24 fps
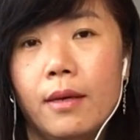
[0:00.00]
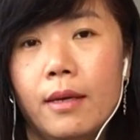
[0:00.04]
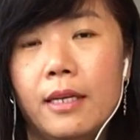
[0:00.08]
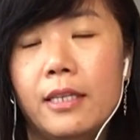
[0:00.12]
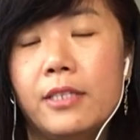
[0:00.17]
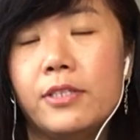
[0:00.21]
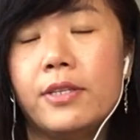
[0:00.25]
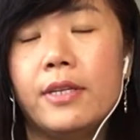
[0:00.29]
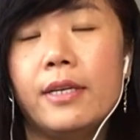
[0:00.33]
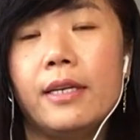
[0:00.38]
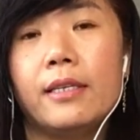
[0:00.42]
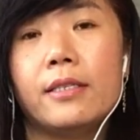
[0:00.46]

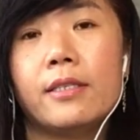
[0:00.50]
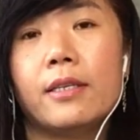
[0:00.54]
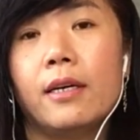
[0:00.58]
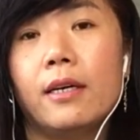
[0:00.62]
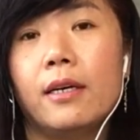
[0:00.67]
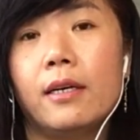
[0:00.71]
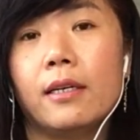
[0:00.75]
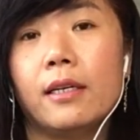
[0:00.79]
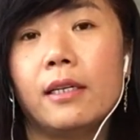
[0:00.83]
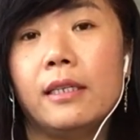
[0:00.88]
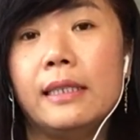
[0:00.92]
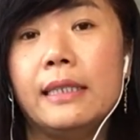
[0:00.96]
Is this
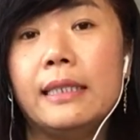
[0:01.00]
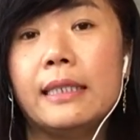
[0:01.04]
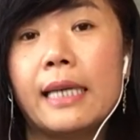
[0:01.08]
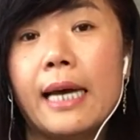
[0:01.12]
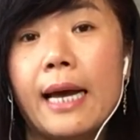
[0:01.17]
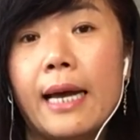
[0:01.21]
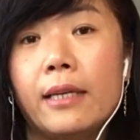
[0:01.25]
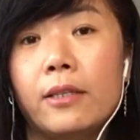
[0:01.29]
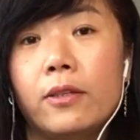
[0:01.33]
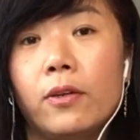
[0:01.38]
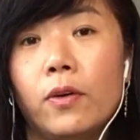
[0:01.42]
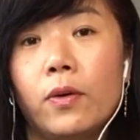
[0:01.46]
a clean
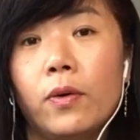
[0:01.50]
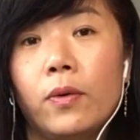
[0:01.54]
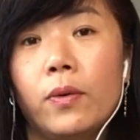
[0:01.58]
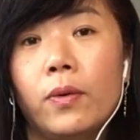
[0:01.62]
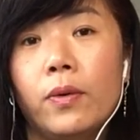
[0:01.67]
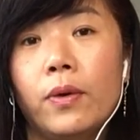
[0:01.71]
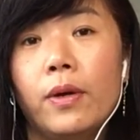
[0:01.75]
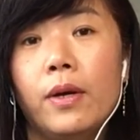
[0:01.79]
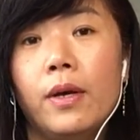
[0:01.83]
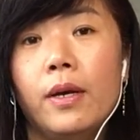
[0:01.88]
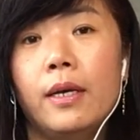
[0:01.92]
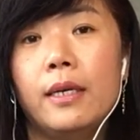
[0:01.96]
title?
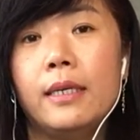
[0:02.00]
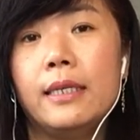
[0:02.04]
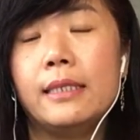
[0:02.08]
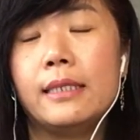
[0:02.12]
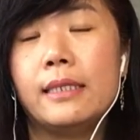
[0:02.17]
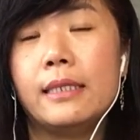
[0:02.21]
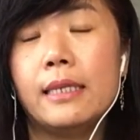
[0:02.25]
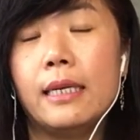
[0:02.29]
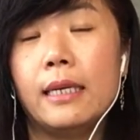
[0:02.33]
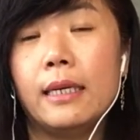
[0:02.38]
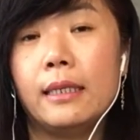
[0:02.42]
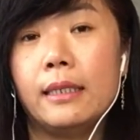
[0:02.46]

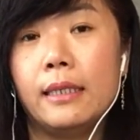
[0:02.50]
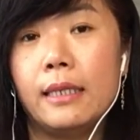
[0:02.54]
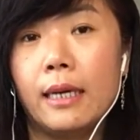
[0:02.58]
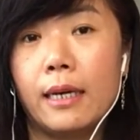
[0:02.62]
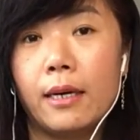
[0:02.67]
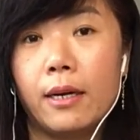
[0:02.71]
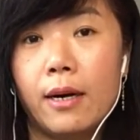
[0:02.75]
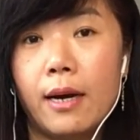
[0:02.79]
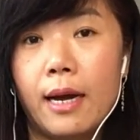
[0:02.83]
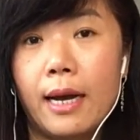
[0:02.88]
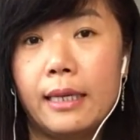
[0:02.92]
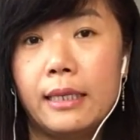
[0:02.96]
Is
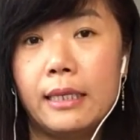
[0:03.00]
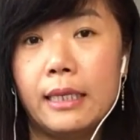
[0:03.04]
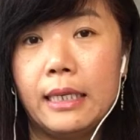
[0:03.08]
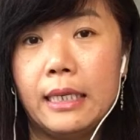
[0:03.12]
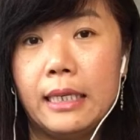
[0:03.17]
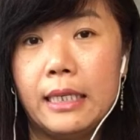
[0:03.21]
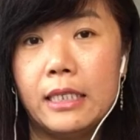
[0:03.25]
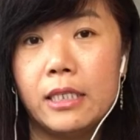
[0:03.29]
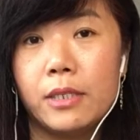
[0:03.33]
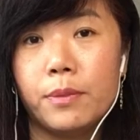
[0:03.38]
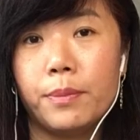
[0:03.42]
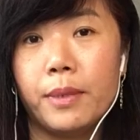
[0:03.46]
there any
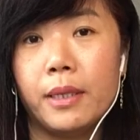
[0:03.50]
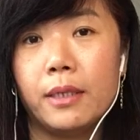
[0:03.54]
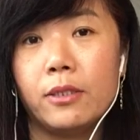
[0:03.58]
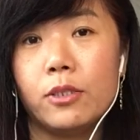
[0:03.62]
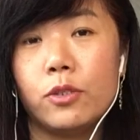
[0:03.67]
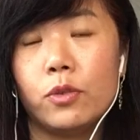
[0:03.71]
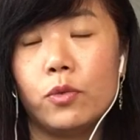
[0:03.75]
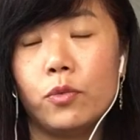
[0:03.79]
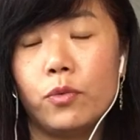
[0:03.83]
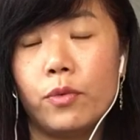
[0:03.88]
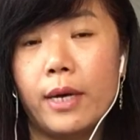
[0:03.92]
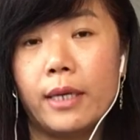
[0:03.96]

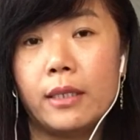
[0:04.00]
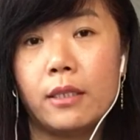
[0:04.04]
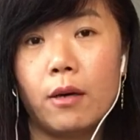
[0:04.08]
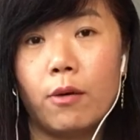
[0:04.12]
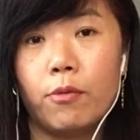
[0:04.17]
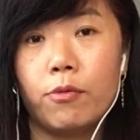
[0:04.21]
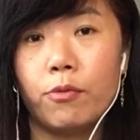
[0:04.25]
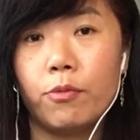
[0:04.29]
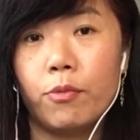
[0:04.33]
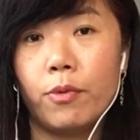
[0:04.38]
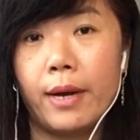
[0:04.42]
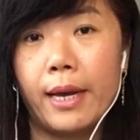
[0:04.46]
easement, right
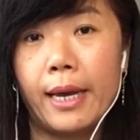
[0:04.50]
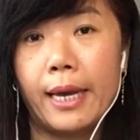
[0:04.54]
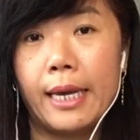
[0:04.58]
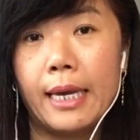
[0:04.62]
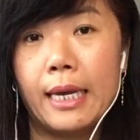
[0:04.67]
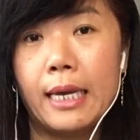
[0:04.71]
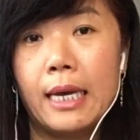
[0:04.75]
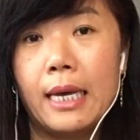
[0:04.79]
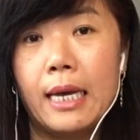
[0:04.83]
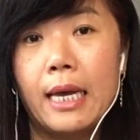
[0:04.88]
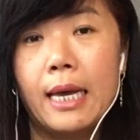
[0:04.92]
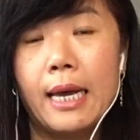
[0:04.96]
of
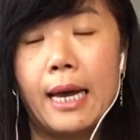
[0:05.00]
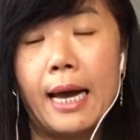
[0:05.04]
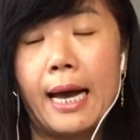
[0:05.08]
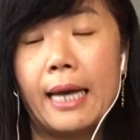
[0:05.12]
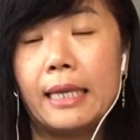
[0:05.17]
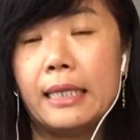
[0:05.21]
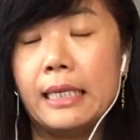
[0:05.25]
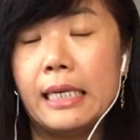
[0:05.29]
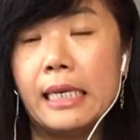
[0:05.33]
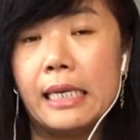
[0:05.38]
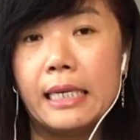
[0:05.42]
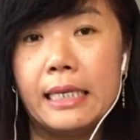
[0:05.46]
way,
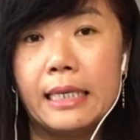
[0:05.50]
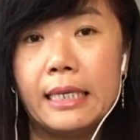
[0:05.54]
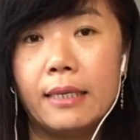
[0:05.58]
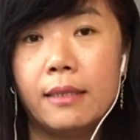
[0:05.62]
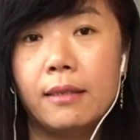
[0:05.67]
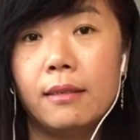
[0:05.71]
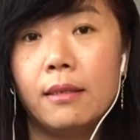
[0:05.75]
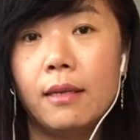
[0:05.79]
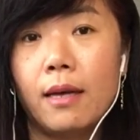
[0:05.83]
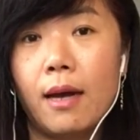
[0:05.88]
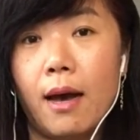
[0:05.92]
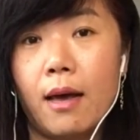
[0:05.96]
any
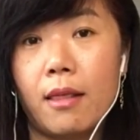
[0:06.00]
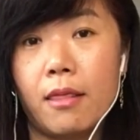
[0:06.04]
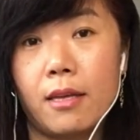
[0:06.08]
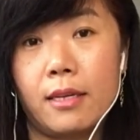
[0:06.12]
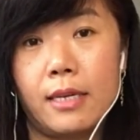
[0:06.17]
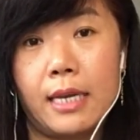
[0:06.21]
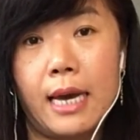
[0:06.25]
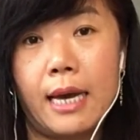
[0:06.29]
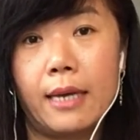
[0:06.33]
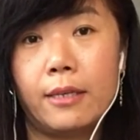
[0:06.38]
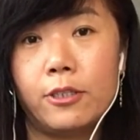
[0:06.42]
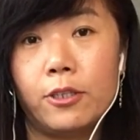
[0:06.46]
lien on the
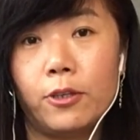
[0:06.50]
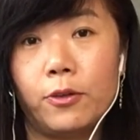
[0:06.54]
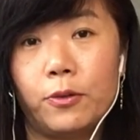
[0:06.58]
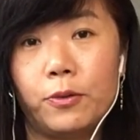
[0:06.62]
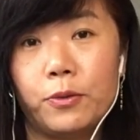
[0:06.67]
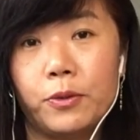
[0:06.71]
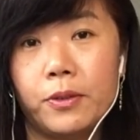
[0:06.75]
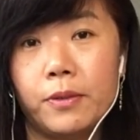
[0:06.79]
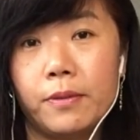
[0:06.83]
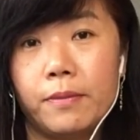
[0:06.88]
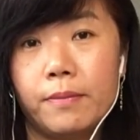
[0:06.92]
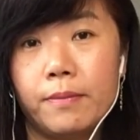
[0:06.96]

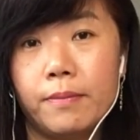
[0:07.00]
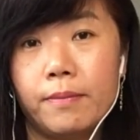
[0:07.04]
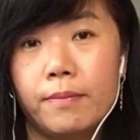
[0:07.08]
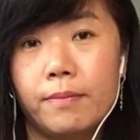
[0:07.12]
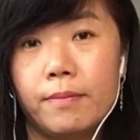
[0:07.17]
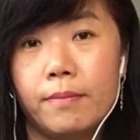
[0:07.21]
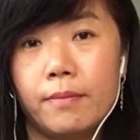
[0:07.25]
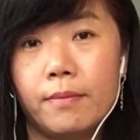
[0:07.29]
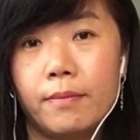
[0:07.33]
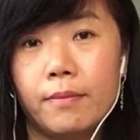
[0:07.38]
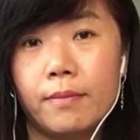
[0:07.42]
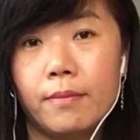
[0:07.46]
titles?
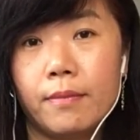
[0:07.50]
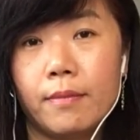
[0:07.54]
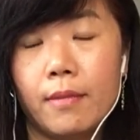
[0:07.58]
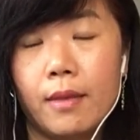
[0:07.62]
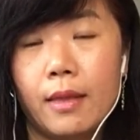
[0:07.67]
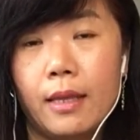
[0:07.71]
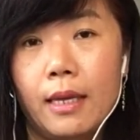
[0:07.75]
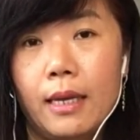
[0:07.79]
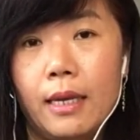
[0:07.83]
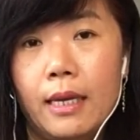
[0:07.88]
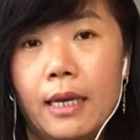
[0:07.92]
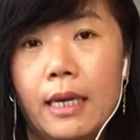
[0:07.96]

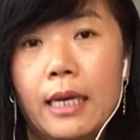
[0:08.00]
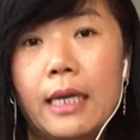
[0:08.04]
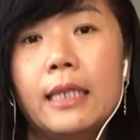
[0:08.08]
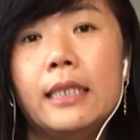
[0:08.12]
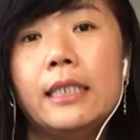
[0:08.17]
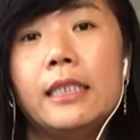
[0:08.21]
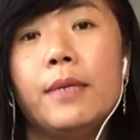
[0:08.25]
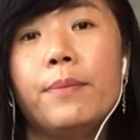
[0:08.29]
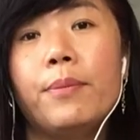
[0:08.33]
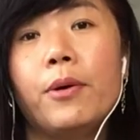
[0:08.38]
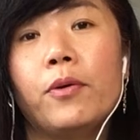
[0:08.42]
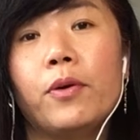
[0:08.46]

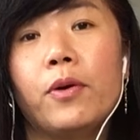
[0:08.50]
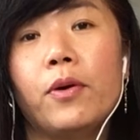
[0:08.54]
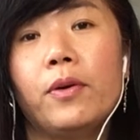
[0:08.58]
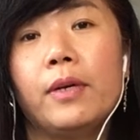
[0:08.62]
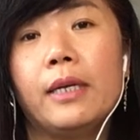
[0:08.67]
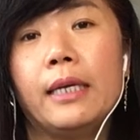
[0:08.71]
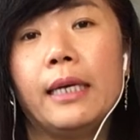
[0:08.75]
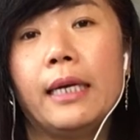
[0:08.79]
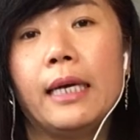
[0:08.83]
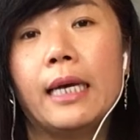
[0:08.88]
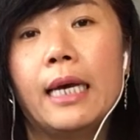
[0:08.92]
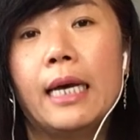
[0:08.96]

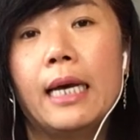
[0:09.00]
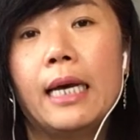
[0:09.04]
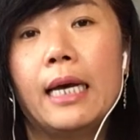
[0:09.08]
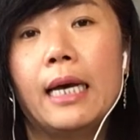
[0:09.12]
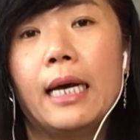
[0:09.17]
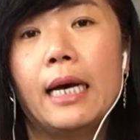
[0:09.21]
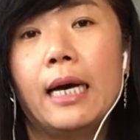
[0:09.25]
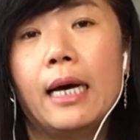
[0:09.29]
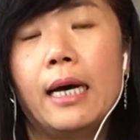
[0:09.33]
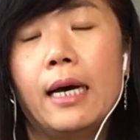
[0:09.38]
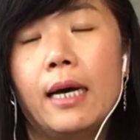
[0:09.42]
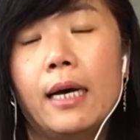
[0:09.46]
Typically,
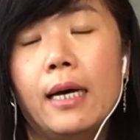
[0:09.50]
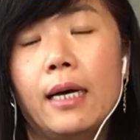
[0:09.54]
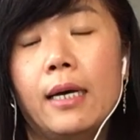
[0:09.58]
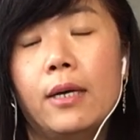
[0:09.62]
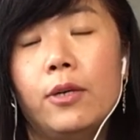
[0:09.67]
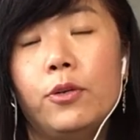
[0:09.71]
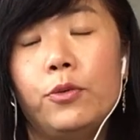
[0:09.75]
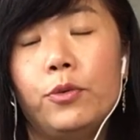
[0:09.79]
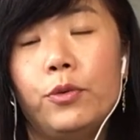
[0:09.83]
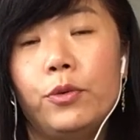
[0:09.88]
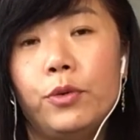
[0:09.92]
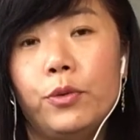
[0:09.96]

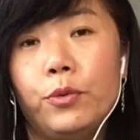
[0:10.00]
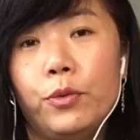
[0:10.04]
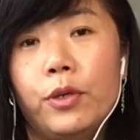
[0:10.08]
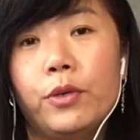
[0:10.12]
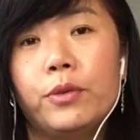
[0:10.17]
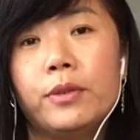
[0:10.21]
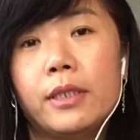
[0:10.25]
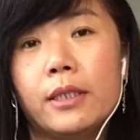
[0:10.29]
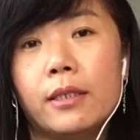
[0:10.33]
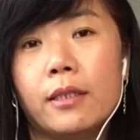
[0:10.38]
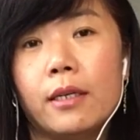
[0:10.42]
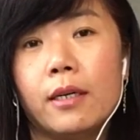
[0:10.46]

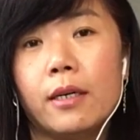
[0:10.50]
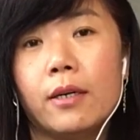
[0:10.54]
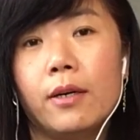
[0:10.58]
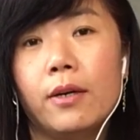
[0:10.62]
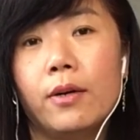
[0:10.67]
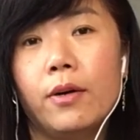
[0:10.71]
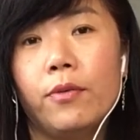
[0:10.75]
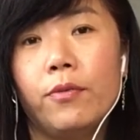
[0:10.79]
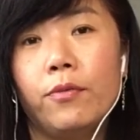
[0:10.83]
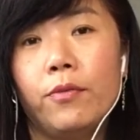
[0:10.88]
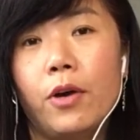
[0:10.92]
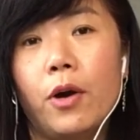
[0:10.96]
realtor
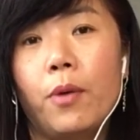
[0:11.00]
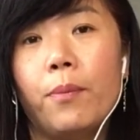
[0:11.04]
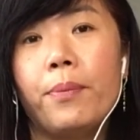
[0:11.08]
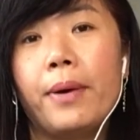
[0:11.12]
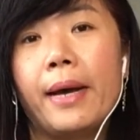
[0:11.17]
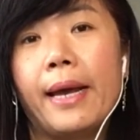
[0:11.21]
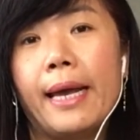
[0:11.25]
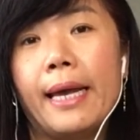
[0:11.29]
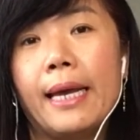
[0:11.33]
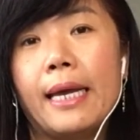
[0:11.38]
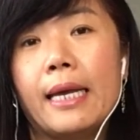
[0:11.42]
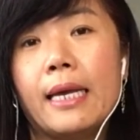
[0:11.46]
will
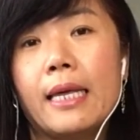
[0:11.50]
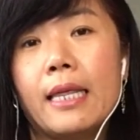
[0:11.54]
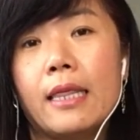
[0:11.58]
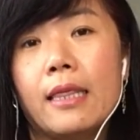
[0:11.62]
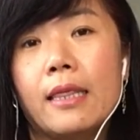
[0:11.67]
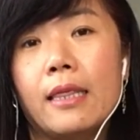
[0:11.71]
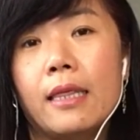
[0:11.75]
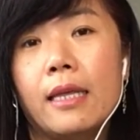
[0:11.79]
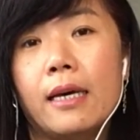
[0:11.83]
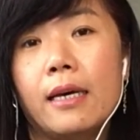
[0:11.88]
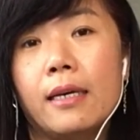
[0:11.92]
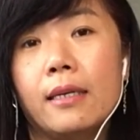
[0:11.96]
pay
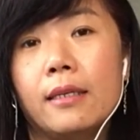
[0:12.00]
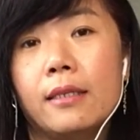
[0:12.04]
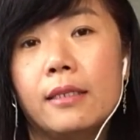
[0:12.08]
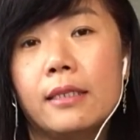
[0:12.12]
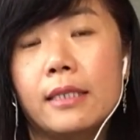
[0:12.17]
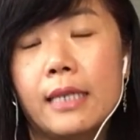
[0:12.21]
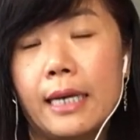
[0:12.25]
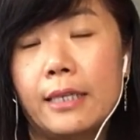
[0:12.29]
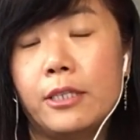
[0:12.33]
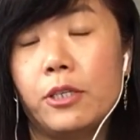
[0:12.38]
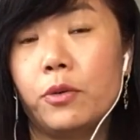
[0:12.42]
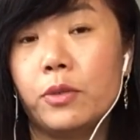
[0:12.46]
the
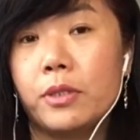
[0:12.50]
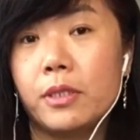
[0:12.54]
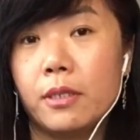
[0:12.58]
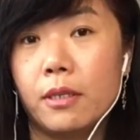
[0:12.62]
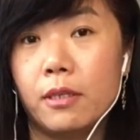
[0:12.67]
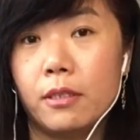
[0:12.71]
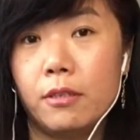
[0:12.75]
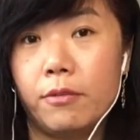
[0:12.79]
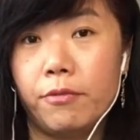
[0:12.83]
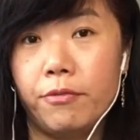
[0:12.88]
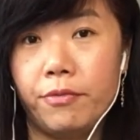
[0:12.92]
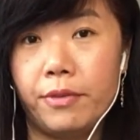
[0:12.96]
title
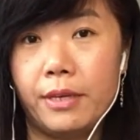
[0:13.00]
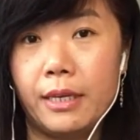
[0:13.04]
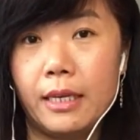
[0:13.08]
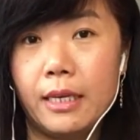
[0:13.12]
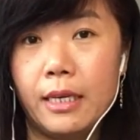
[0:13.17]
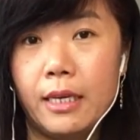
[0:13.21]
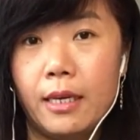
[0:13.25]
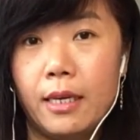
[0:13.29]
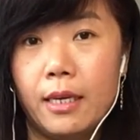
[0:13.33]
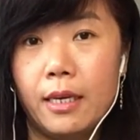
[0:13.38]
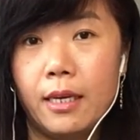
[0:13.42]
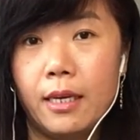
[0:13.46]
search fee